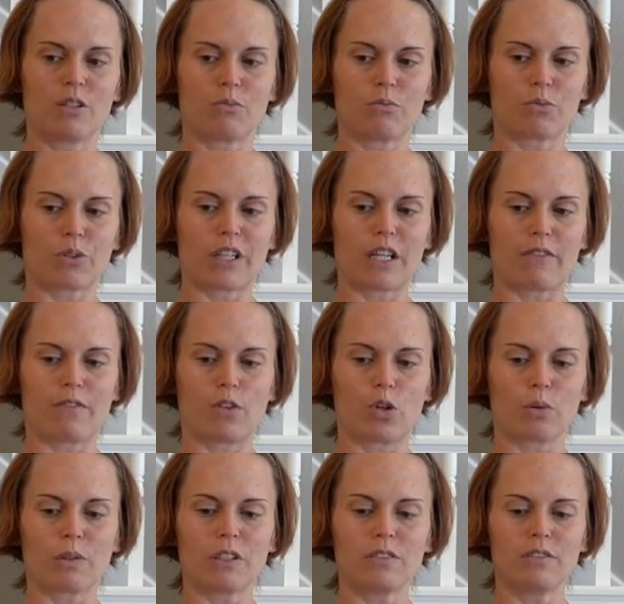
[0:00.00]
Bring it
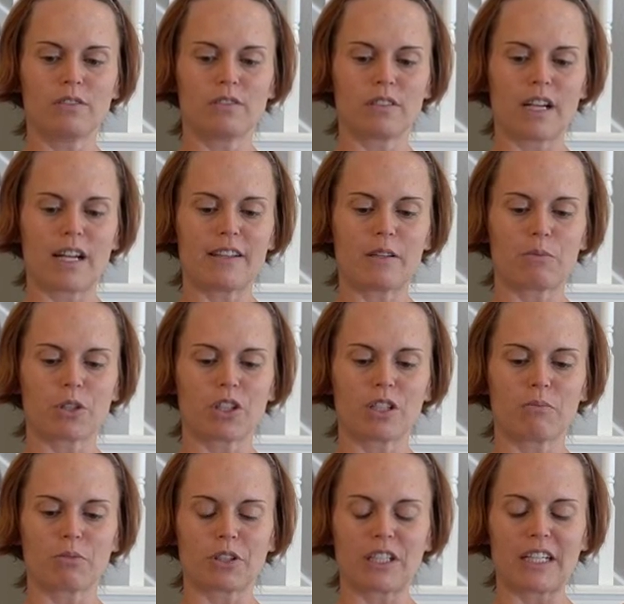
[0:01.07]
forward, and then we're going
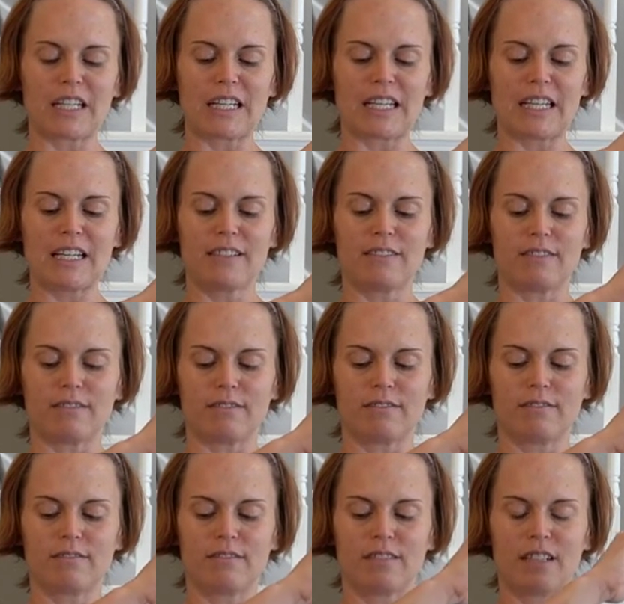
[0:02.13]
to bring it in
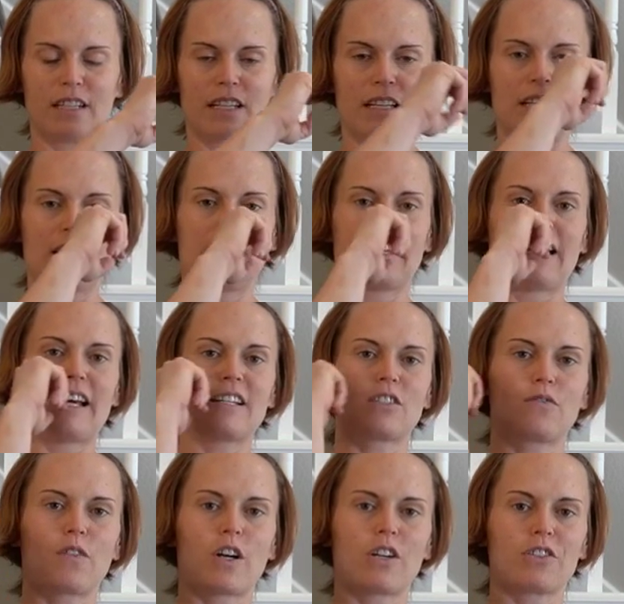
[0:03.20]
as
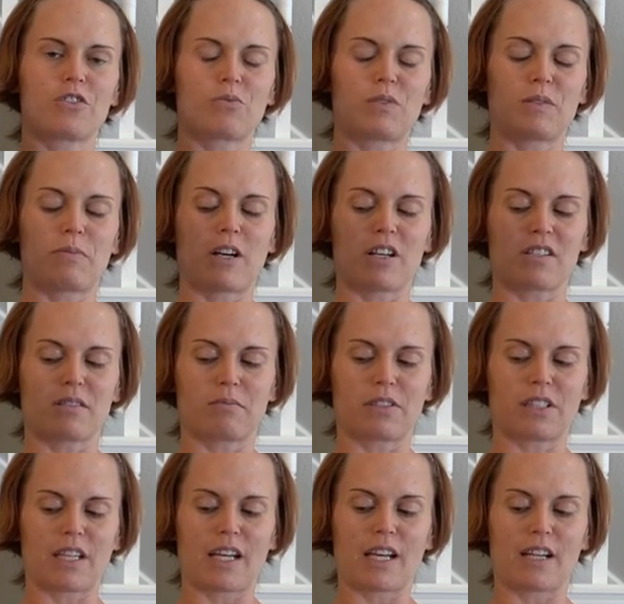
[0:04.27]
far as we
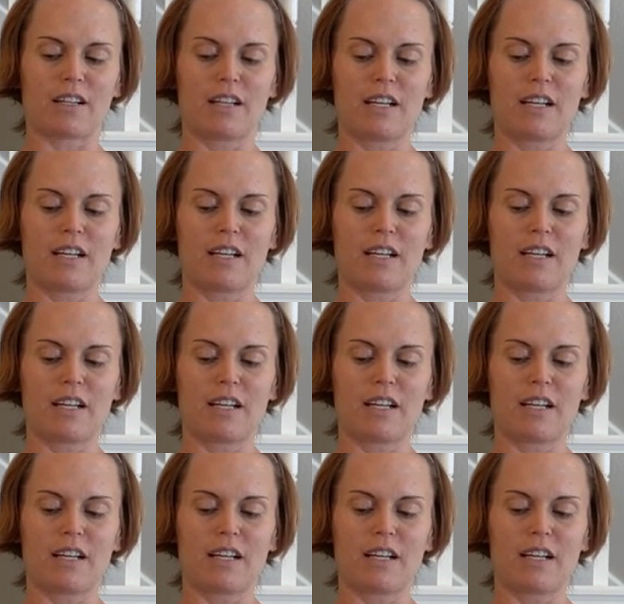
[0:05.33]
possibly can.